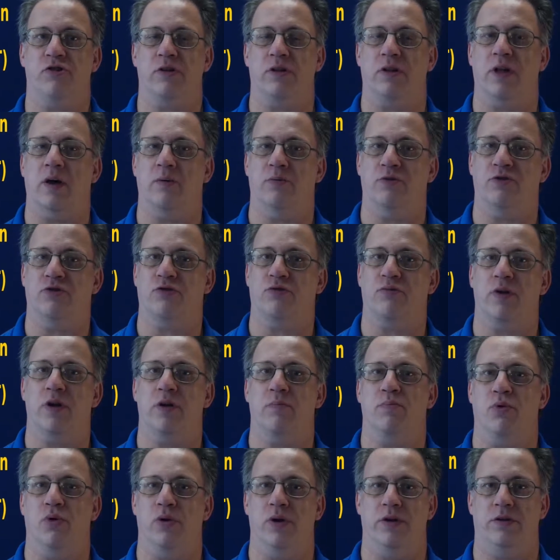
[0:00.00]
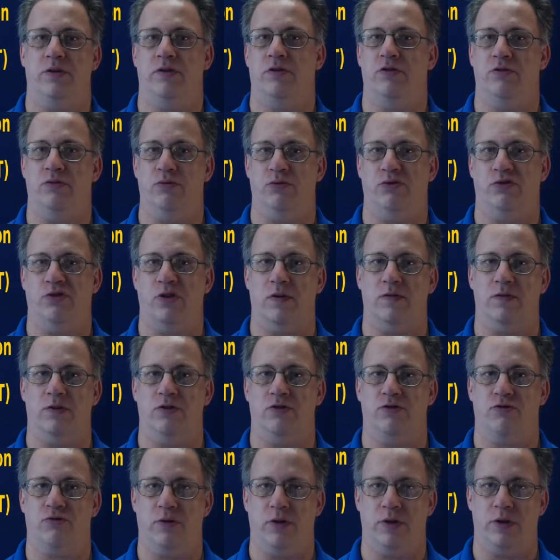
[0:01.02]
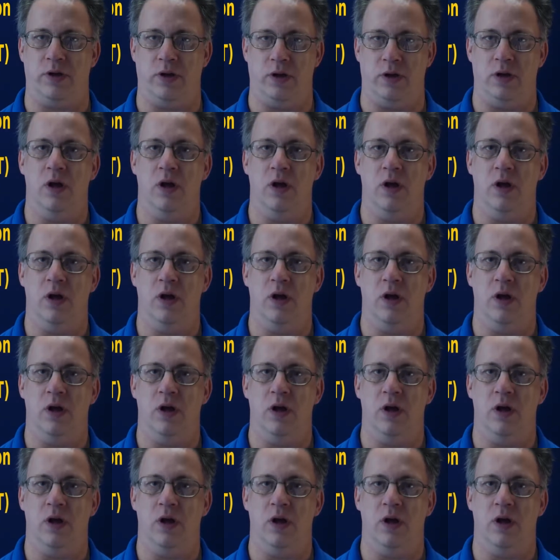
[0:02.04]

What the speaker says: That was $3.27 trillion.